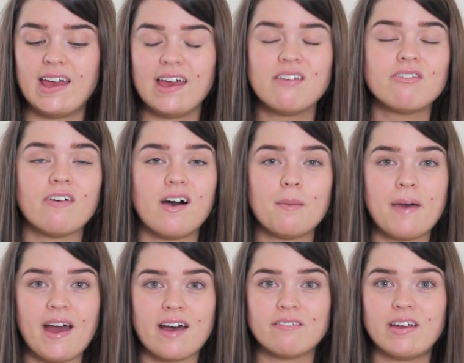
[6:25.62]
If I'm
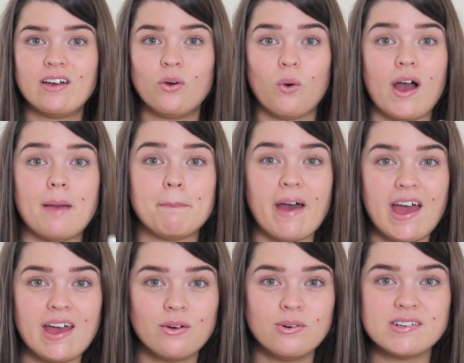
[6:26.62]
having quite a
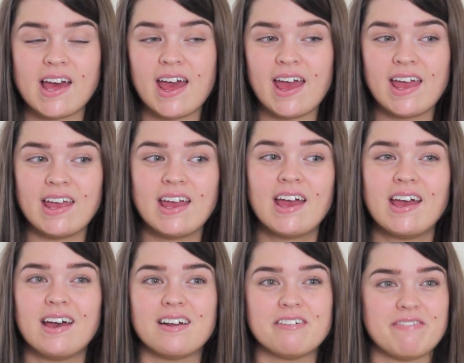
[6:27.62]
pale day
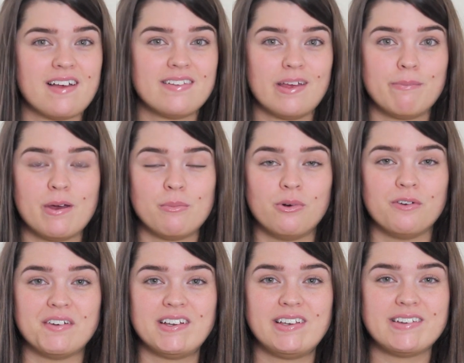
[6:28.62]
and I fancy a bit more
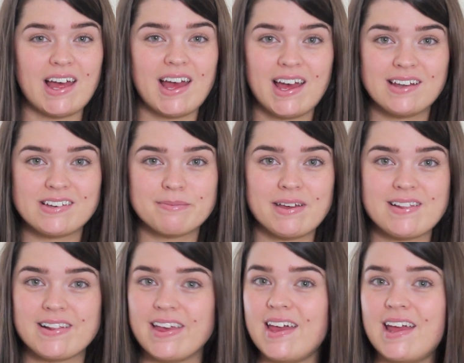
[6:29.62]
of a tan to my
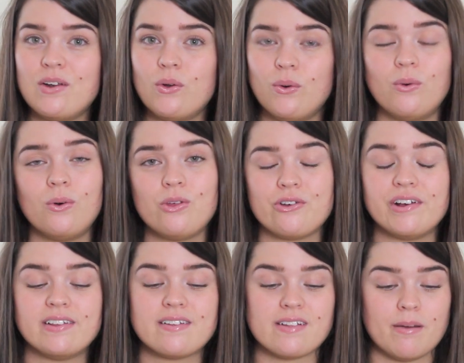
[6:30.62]
skin, or
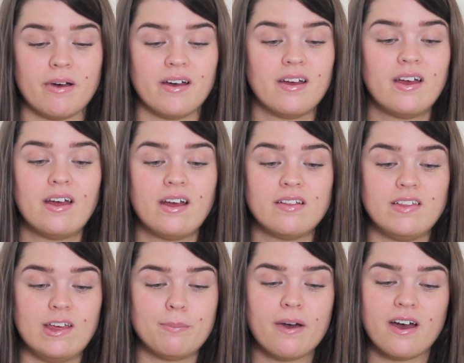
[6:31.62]
during the summer,
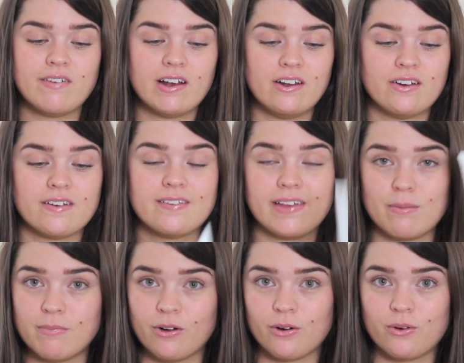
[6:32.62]
the Perfect Look
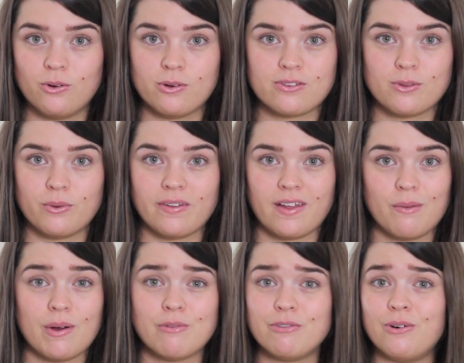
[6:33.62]
Skin Miracle was the one that I
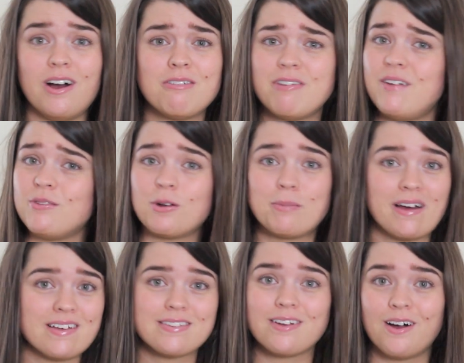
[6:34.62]
went for. I've raved on
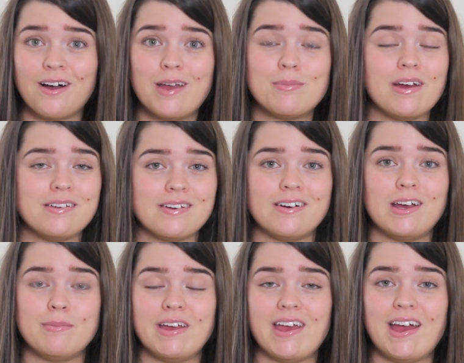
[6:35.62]
about this time and
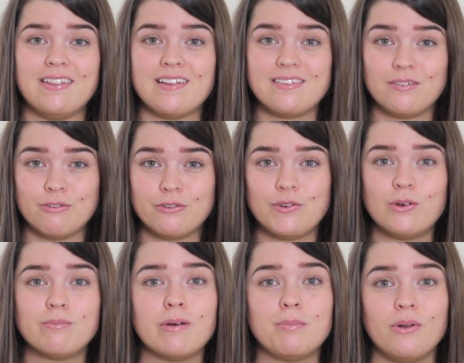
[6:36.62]
time again. There's a review
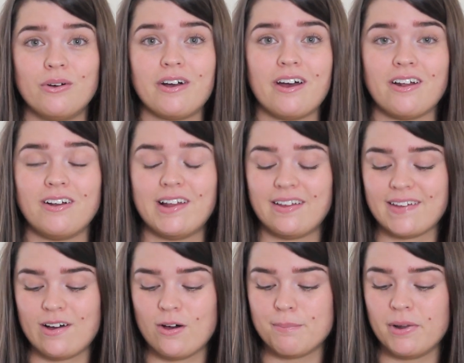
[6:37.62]
on my blog and I'll link
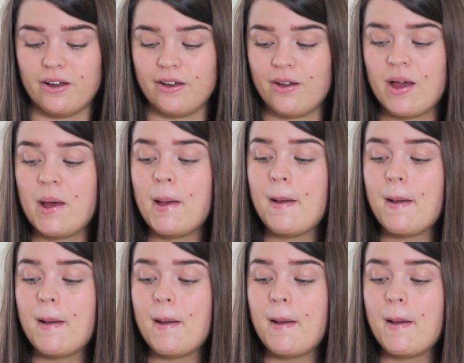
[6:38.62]
that up below.